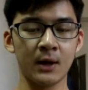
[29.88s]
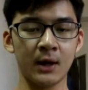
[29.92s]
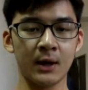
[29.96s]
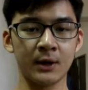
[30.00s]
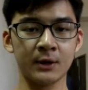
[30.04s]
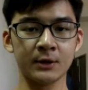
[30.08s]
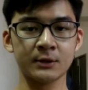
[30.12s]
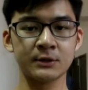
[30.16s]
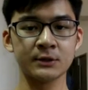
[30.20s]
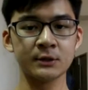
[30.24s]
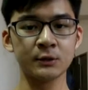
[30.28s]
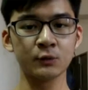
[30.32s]

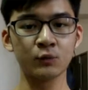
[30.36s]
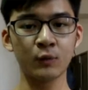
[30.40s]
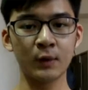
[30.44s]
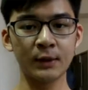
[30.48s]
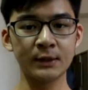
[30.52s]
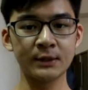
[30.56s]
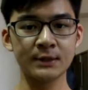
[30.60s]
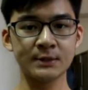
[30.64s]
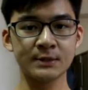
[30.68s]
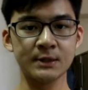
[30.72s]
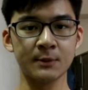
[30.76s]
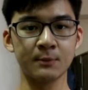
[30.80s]
and the third
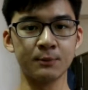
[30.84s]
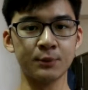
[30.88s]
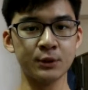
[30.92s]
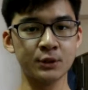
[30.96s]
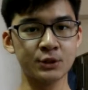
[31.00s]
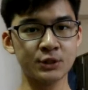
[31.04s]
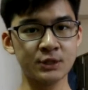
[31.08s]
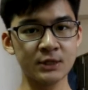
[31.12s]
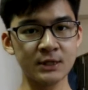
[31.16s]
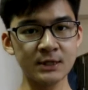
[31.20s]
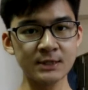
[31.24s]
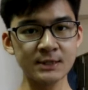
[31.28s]
one is the
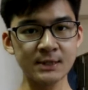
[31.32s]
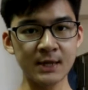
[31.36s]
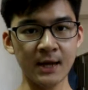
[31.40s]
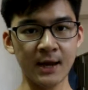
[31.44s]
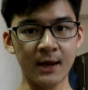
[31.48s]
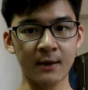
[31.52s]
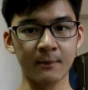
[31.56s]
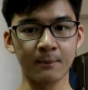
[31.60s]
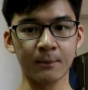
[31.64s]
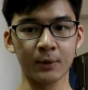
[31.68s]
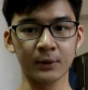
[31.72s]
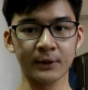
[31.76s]
bridges
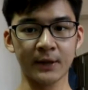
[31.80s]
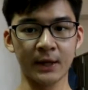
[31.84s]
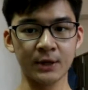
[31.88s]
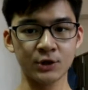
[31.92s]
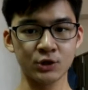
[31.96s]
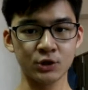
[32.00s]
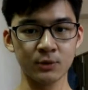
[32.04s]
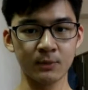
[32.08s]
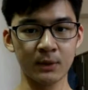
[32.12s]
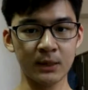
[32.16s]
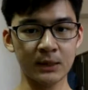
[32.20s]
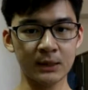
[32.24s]
and
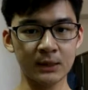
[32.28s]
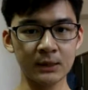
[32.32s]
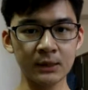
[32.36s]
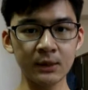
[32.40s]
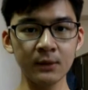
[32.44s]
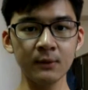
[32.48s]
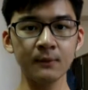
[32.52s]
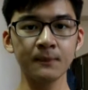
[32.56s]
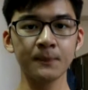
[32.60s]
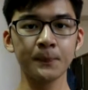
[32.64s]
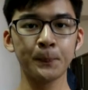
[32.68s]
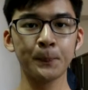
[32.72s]

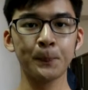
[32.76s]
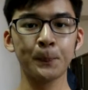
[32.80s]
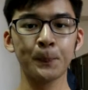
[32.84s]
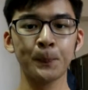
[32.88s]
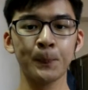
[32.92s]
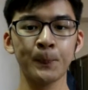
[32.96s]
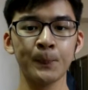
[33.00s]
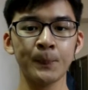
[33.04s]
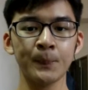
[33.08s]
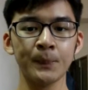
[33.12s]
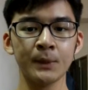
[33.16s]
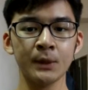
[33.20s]
potentiometer.
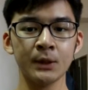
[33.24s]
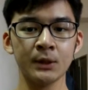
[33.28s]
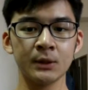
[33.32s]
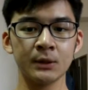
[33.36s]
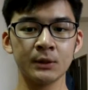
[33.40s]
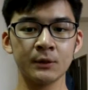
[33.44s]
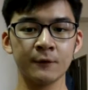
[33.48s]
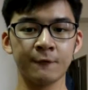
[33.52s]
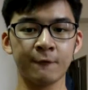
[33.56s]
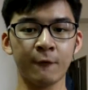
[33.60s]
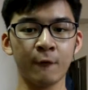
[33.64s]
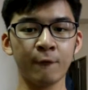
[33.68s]

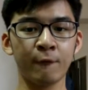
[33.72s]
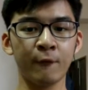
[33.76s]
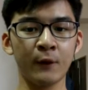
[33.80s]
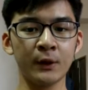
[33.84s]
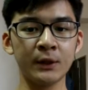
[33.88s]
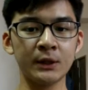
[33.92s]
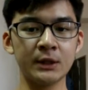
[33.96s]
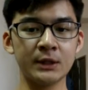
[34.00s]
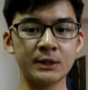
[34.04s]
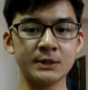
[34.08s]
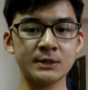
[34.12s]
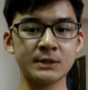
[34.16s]
Fourth
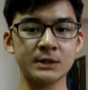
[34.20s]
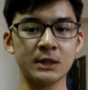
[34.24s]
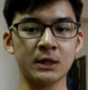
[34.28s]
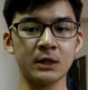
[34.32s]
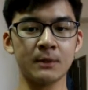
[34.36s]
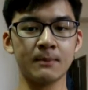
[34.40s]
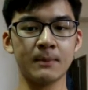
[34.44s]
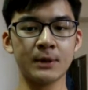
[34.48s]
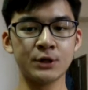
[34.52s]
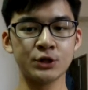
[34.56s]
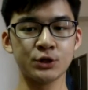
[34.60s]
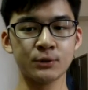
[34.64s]
one is
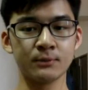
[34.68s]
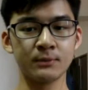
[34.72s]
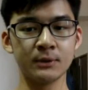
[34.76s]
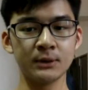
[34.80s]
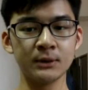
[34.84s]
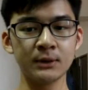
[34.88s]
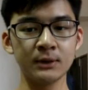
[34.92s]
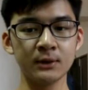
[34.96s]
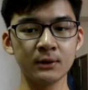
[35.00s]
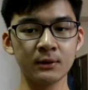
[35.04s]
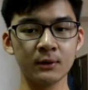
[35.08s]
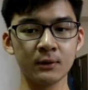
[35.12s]

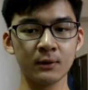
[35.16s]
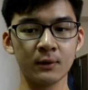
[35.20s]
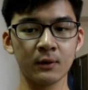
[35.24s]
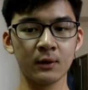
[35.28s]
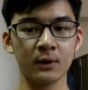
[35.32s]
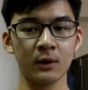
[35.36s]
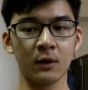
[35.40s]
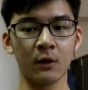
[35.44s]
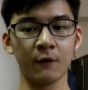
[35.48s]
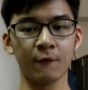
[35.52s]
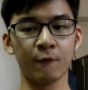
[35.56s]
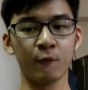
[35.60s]
measurement
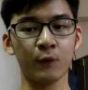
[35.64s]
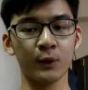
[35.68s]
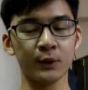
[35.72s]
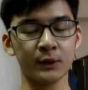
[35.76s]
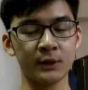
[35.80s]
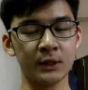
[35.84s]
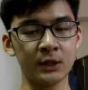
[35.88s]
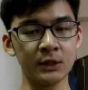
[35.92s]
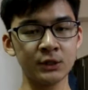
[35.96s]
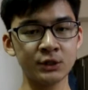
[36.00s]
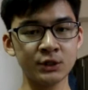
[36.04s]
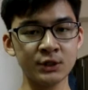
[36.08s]
of
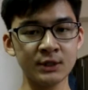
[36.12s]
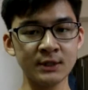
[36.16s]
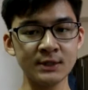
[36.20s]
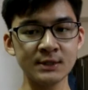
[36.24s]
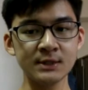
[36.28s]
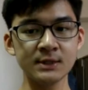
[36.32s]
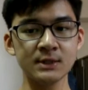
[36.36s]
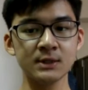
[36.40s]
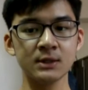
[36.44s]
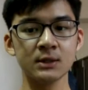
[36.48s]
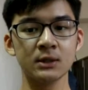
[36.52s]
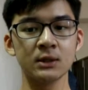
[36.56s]

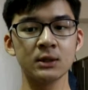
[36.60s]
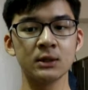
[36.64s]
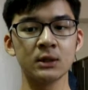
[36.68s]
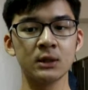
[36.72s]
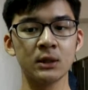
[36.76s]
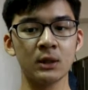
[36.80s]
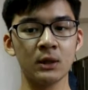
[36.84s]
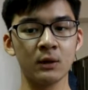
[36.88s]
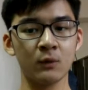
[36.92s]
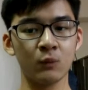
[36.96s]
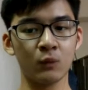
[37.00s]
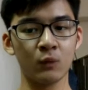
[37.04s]
voltages,
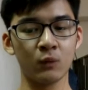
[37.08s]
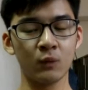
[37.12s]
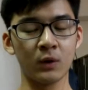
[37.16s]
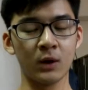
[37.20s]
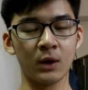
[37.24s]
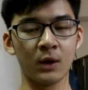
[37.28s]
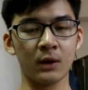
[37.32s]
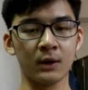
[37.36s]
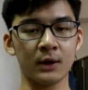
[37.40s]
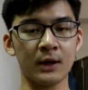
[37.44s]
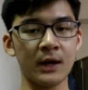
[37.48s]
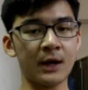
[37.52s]

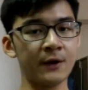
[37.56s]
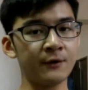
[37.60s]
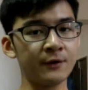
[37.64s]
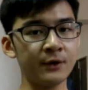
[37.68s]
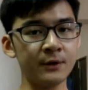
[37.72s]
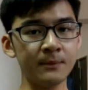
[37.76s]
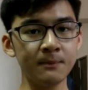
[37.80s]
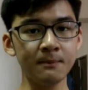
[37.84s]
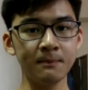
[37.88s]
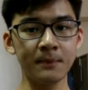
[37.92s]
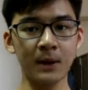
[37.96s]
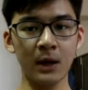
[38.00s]

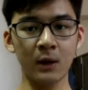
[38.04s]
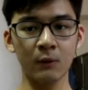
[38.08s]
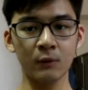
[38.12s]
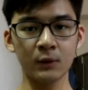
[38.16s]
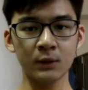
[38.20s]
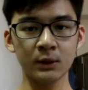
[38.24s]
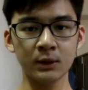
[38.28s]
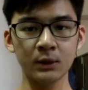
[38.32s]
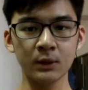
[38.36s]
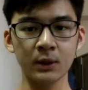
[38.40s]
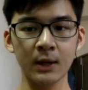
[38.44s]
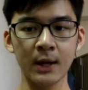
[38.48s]
current,
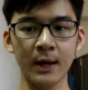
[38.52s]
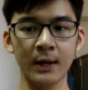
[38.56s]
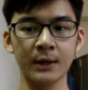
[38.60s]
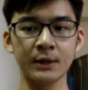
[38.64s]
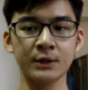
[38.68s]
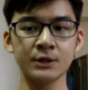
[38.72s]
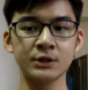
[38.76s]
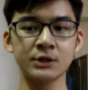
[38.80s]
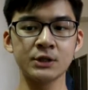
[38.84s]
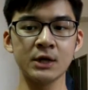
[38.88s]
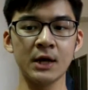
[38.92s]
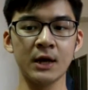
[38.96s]
power,
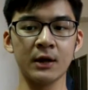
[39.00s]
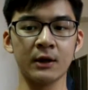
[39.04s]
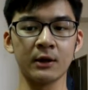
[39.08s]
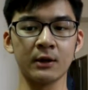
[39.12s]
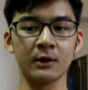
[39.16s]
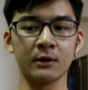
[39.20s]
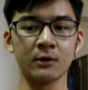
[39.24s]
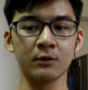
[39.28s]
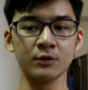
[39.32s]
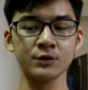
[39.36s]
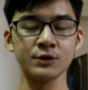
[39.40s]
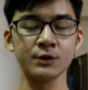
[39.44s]
energy, and
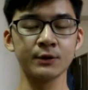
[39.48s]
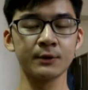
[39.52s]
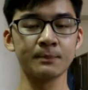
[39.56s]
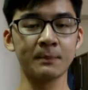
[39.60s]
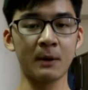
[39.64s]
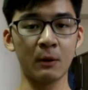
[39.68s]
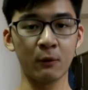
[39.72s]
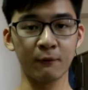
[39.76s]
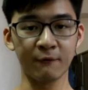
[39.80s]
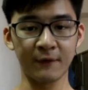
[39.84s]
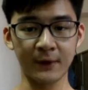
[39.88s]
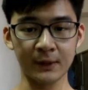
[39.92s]
also the
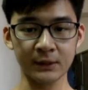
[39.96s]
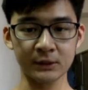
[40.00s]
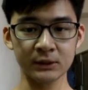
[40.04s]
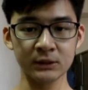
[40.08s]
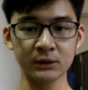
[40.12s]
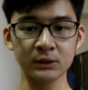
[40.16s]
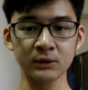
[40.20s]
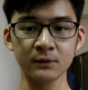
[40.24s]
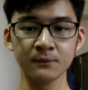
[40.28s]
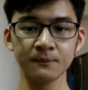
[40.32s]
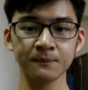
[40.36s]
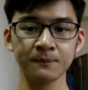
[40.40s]
power
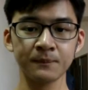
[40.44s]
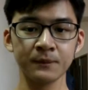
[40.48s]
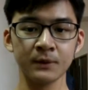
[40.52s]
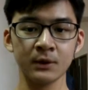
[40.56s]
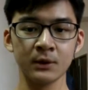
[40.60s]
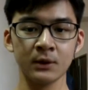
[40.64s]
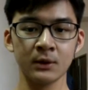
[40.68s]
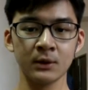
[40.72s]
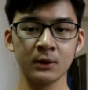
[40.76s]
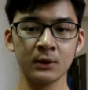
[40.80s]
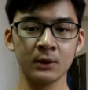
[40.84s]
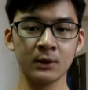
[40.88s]
factor.
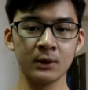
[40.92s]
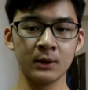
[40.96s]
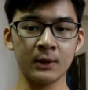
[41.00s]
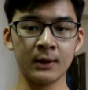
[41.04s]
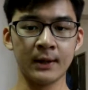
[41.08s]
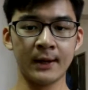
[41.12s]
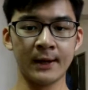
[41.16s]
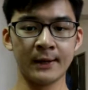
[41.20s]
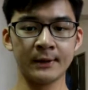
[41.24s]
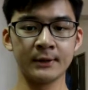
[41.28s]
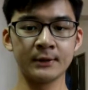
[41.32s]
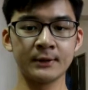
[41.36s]

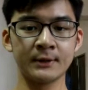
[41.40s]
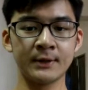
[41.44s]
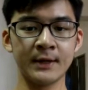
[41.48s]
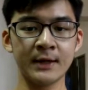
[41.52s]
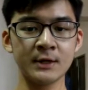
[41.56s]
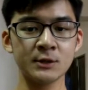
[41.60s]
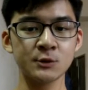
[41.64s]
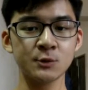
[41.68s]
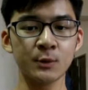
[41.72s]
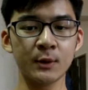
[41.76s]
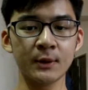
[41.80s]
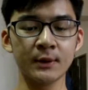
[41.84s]
And the
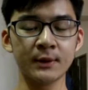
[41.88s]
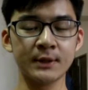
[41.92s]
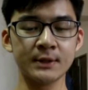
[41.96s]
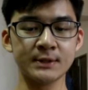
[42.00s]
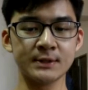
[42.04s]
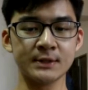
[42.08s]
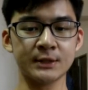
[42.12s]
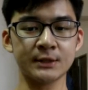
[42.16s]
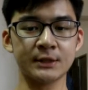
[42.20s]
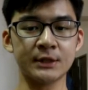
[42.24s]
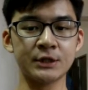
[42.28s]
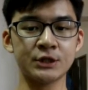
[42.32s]
next one
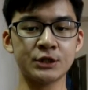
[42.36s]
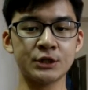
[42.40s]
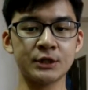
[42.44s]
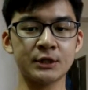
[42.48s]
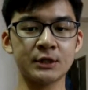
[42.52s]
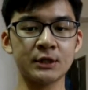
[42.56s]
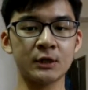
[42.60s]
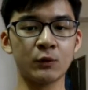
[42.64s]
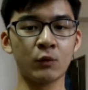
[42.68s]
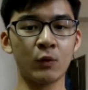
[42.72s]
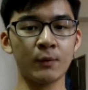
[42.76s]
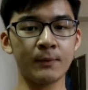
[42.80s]
is a
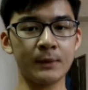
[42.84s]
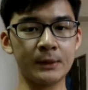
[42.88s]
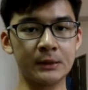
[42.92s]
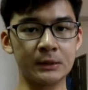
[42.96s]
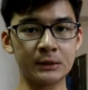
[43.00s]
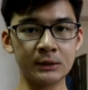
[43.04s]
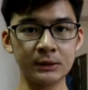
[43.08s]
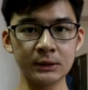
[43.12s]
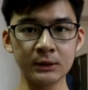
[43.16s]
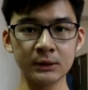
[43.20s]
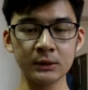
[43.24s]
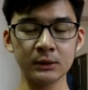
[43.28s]
digital
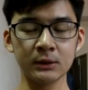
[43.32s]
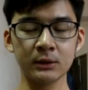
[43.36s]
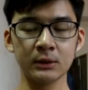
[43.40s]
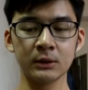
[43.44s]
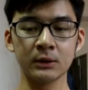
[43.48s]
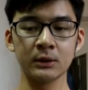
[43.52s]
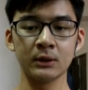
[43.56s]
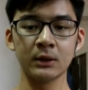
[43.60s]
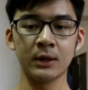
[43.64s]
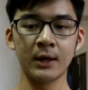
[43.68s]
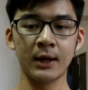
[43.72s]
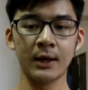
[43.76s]
voltmeter
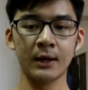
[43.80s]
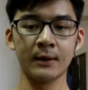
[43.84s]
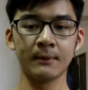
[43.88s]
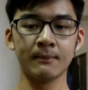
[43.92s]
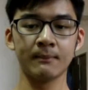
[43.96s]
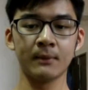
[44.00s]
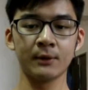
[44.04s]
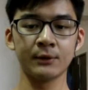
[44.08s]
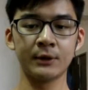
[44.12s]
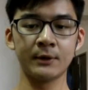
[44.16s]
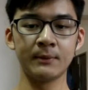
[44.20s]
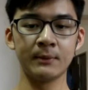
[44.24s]

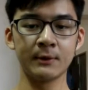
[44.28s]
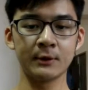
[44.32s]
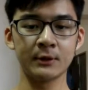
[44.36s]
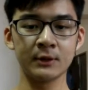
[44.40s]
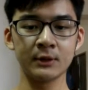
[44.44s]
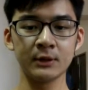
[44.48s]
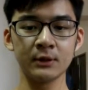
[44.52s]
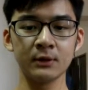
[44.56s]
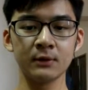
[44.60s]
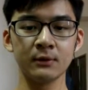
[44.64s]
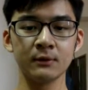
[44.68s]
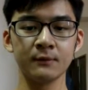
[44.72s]
and
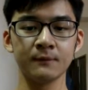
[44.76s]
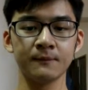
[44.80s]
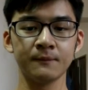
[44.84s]
multimeter.